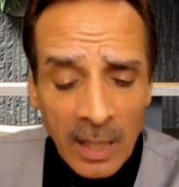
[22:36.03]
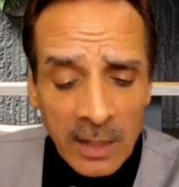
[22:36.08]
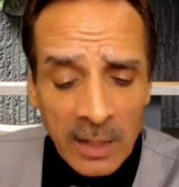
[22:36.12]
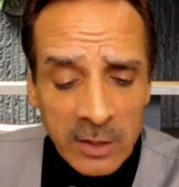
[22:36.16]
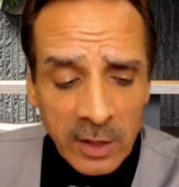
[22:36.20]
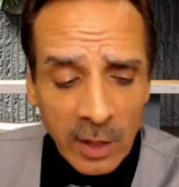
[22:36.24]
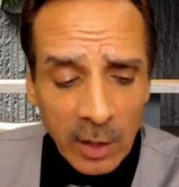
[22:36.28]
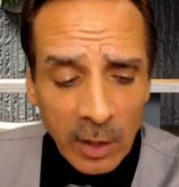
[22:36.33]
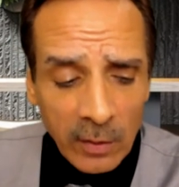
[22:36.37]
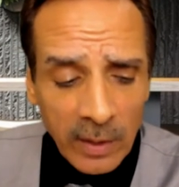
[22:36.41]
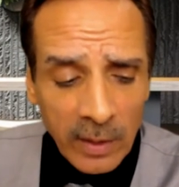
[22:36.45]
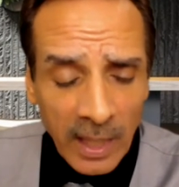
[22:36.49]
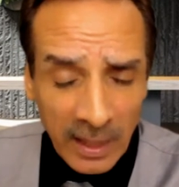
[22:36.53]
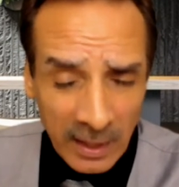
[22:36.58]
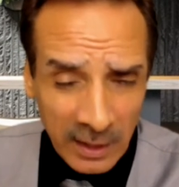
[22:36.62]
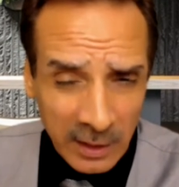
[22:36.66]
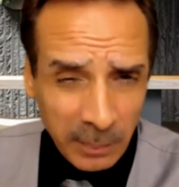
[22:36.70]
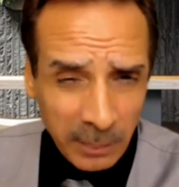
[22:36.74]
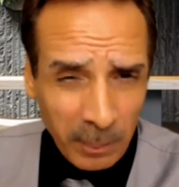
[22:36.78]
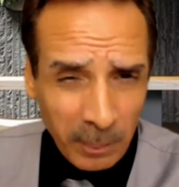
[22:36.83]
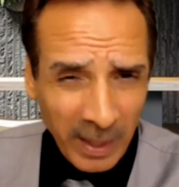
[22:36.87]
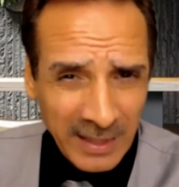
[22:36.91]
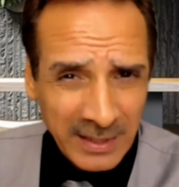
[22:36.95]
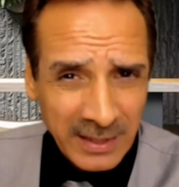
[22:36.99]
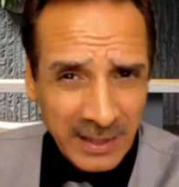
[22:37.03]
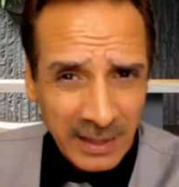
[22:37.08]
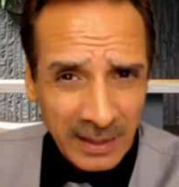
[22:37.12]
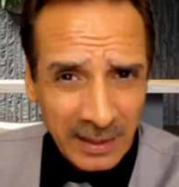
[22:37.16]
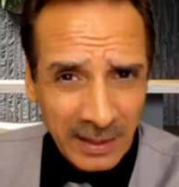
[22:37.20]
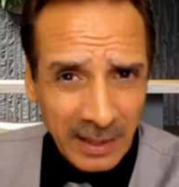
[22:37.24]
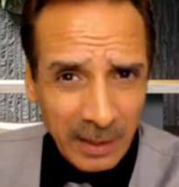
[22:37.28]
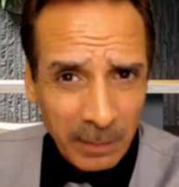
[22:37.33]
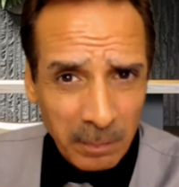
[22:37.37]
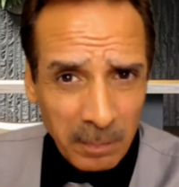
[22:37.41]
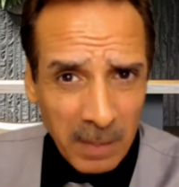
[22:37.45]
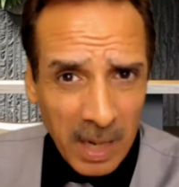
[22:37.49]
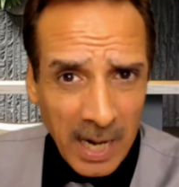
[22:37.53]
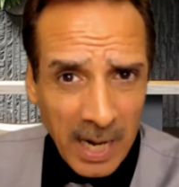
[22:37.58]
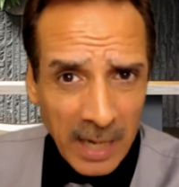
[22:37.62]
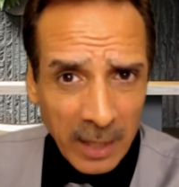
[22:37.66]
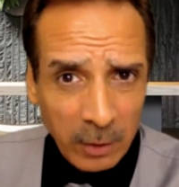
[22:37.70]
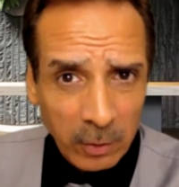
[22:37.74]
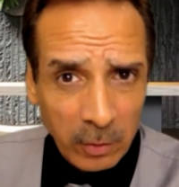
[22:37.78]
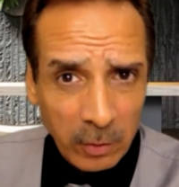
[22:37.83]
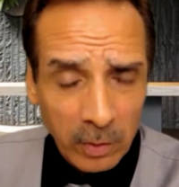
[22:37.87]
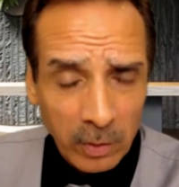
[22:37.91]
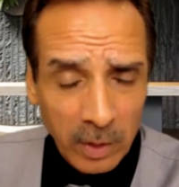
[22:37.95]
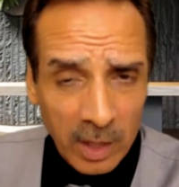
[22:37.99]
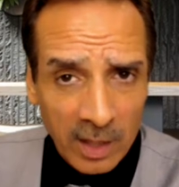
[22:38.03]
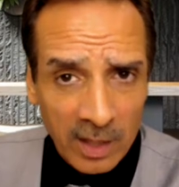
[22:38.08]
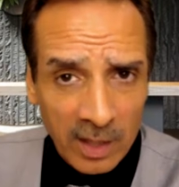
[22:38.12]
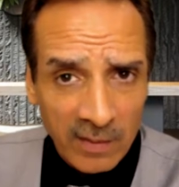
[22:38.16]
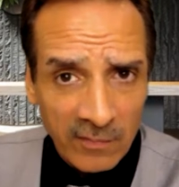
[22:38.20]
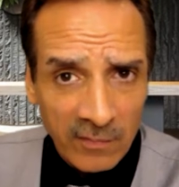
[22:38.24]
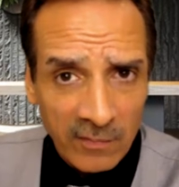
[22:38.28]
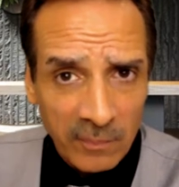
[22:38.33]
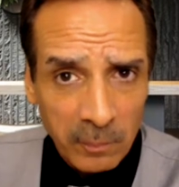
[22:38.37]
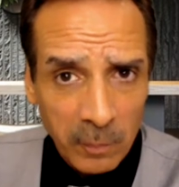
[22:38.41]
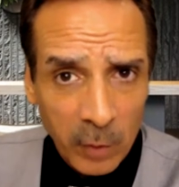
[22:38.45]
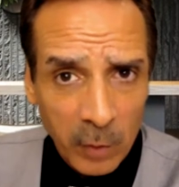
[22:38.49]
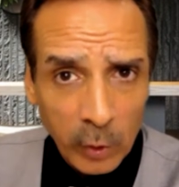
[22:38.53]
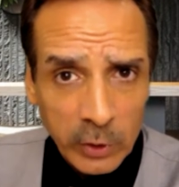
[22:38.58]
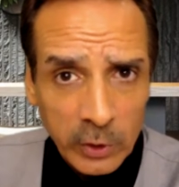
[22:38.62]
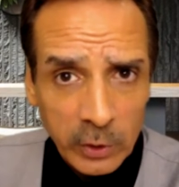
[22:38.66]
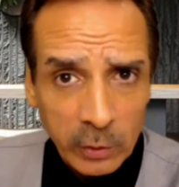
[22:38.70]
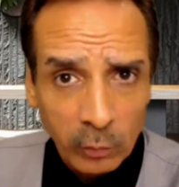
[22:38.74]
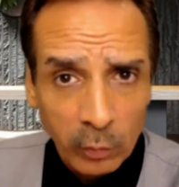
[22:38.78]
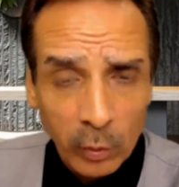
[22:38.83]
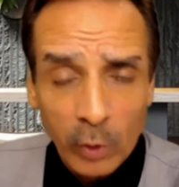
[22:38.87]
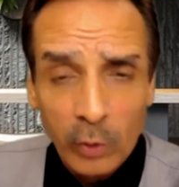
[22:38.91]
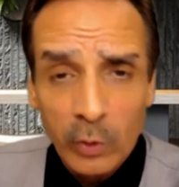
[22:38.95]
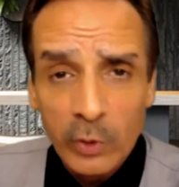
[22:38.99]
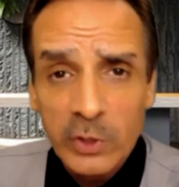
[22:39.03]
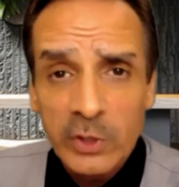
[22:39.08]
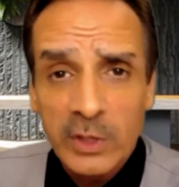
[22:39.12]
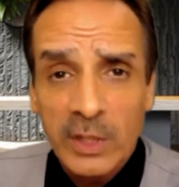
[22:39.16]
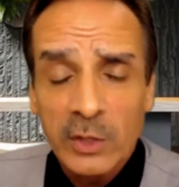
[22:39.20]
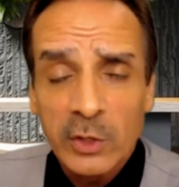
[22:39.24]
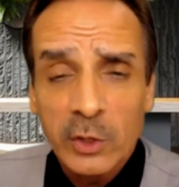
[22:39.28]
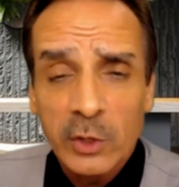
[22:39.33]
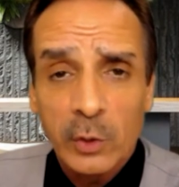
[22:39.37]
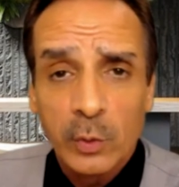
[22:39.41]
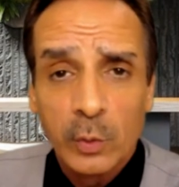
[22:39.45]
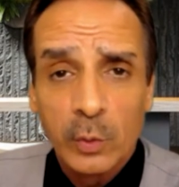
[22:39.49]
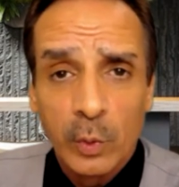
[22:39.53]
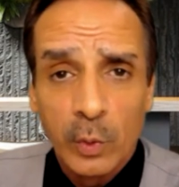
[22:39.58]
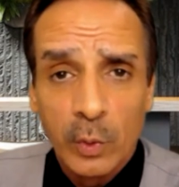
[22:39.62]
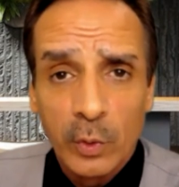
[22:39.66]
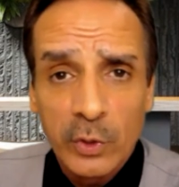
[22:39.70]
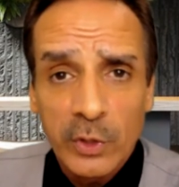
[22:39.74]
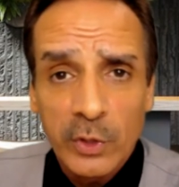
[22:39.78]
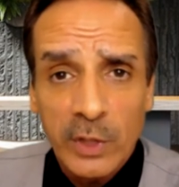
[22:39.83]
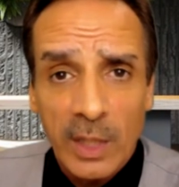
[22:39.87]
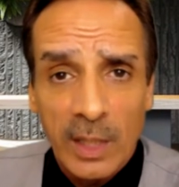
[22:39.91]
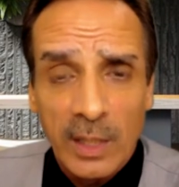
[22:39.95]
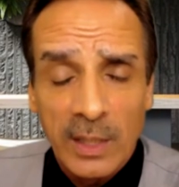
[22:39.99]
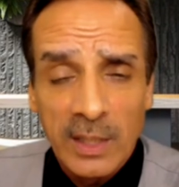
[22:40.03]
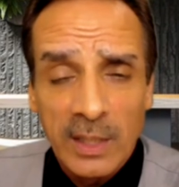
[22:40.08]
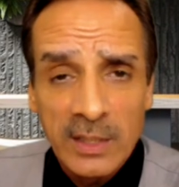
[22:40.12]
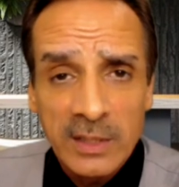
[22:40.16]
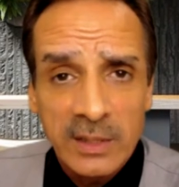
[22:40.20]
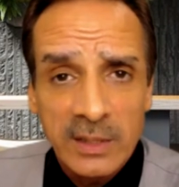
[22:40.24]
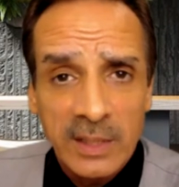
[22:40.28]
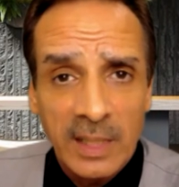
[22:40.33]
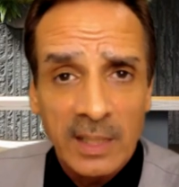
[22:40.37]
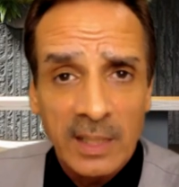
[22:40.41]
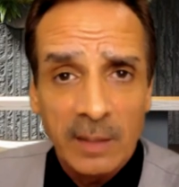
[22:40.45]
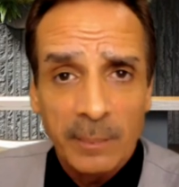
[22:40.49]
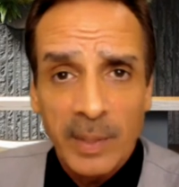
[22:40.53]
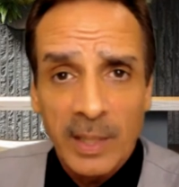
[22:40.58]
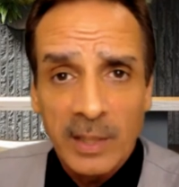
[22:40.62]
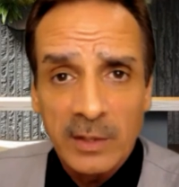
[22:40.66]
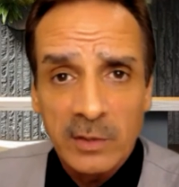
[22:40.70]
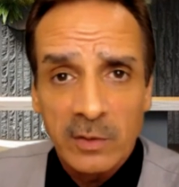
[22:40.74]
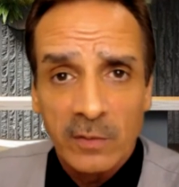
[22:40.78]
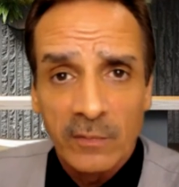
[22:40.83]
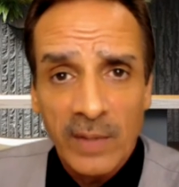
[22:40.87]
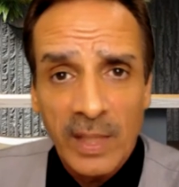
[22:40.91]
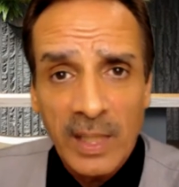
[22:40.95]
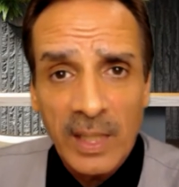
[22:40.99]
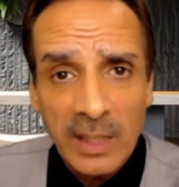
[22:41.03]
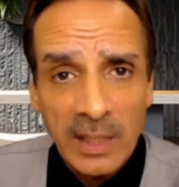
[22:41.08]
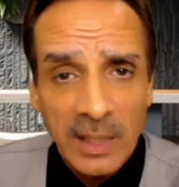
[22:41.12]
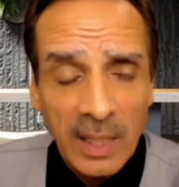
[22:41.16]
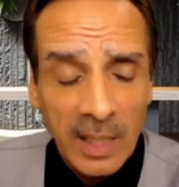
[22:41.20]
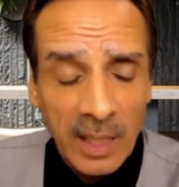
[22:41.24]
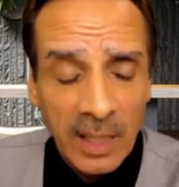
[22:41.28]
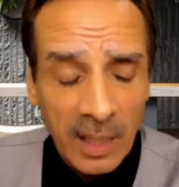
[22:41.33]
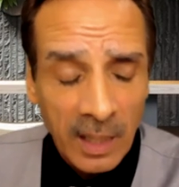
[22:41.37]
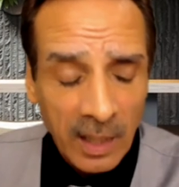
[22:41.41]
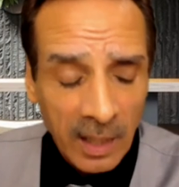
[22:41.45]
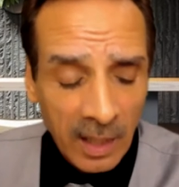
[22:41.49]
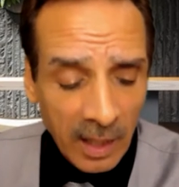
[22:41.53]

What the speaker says: So that is basically the model of most real estate schools in the state of Pennsylvania.